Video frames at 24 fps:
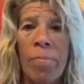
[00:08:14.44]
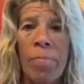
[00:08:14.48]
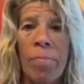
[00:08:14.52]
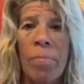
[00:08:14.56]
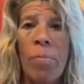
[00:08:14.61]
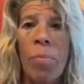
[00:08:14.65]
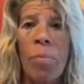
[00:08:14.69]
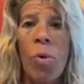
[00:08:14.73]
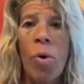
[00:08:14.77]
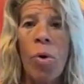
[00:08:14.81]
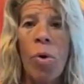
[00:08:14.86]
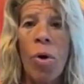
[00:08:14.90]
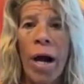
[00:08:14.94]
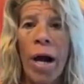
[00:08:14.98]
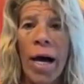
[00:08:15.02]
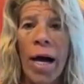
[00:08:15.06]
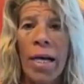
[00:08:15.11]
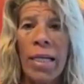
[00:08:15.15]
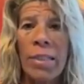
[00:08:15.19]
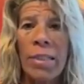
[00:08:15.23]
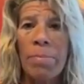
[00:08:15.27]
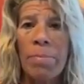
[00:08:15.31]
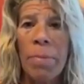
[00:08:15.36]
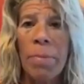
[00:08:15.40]
more
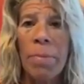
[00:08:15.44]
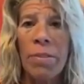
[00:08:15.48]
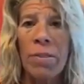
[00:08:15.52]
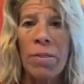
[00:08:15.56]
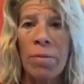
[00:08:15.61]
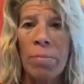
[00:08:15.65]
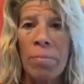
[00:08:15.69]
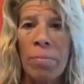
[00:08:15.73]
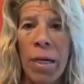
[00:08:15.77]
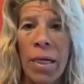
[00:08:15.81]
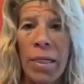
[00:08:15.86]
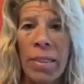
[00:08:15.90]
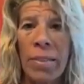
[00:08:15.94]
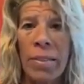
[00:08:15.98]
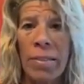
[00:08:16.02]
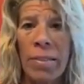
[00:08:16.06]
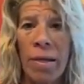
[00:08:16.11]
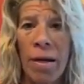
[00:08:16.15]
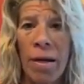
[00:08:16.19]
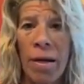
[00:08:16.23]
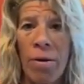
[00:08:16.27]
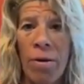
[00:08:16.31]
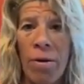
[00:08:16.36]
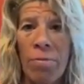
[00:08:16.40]
aspects of
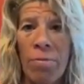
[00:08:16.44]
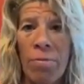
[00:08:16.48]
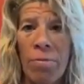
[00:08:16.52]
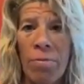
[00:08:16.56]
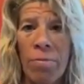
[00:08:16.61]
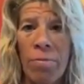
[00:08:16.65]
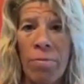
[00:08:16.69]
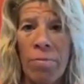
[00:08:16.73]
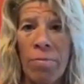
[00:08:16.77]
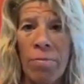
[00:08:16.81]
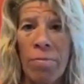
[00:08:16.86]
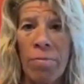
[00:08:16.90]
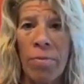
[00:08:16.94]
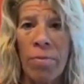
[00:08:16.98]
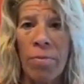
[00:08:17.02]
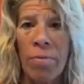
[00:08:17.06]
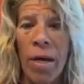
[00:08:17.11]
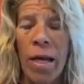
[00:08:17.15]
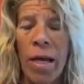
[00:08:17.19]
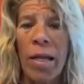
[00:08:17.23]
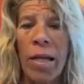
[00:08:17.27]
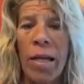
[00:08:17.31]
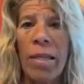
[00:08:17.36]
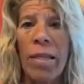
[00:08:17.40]
myself.
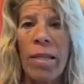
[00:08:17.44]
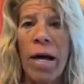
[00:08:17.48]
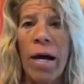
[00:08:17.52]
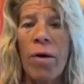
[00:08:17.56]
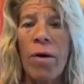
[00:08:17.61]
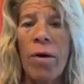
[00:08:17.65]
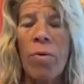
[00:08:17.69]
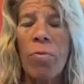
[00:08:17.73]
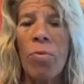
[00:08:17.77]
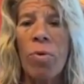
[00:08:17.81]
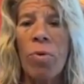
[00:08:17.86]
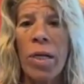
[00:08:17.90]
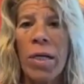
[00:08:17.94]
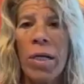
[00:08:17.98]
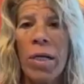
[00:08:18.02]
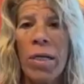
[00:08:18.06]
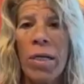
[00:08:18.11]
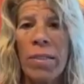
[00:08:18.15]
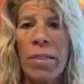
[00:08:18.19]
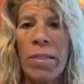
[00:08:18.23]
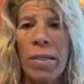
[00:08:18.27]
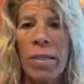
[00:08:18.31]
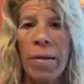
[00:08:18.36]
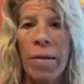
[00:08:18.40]
And in that
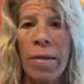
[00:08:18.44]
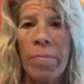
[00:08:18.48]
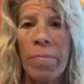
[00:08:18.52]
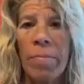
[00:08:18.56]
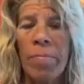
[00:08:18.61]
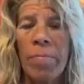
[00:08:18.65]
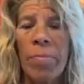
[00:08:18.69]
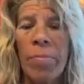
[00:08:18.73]
witnessing,